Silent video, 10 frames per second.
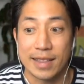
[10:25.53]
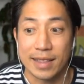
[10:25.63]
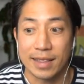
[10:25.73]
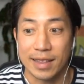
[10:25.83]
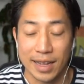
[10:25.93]

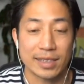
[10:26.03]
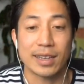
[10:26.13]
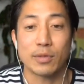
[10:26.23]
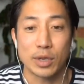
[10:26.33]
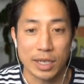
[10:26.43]
the next
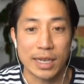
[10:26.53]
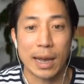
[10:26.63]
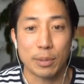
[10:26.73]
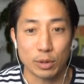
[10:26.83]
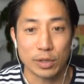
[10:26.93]
time we need
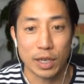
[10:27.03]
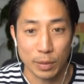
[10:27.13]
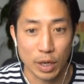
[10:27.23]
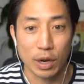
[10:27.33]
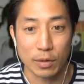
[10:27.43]
capital is
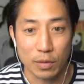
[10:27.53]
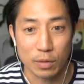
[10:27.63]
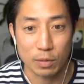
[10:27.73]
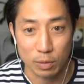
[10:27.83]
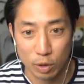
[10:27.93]
coming on
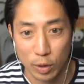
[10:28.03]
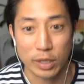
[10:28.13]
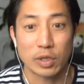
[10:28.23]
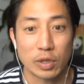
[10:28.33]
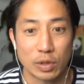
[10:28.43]
quite
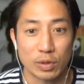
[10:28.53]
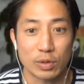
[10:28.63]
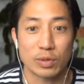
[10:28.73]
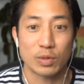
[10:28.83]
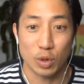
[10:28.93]

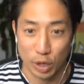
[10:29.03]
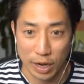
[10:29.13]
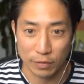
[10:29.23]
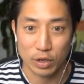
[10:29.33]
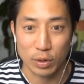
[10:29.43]
soon. We're going to
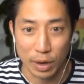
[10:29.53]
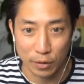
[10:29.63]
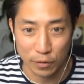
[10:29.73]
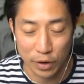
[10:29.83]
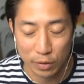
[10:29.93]
have to go out and
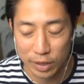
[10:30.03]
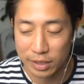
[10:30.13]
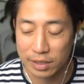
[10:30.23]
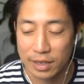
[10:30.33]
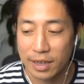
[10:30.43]

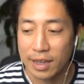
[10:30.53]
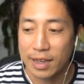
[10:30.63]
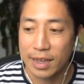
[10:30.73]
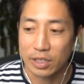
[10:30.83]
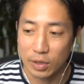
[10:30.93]
fundraise.
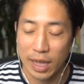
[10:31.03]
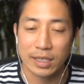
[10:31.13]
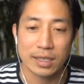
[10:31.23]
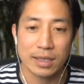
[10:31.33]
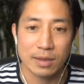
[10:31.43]
And so
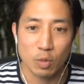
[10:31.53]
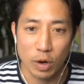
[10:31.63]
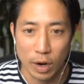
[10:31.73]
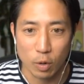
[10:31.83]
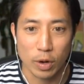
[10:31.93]
that's where
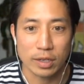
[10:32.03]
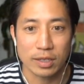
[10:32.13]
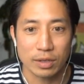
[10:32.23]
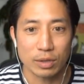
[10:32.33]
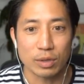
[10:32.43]
I want
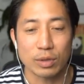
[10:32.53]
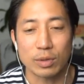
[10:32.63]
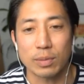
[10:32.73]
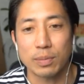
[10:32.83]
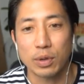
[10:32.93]

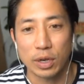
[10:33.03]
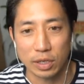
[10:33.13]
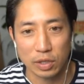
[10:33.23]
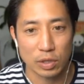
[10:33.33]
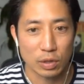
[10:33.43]
to put
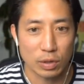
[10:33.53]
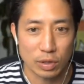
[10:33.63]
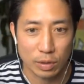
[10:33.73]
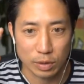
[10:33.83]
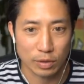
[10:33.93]
us to in
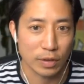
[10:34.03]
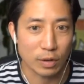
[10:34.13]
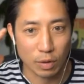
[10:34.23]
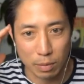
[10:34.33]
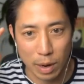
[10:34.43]
terms of like
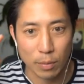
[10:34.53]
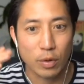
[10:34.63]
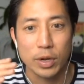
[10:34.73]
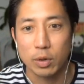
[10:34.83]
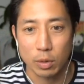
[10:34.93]

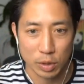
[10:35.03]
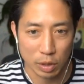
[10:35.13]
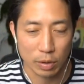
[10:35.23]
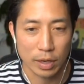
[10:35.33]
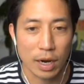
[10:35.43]
remembering what was
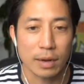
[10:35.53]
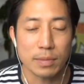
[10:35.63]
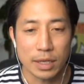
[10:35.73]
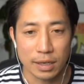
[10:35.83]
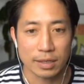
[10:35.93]
going on,
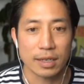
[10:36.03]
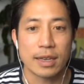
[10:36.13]
because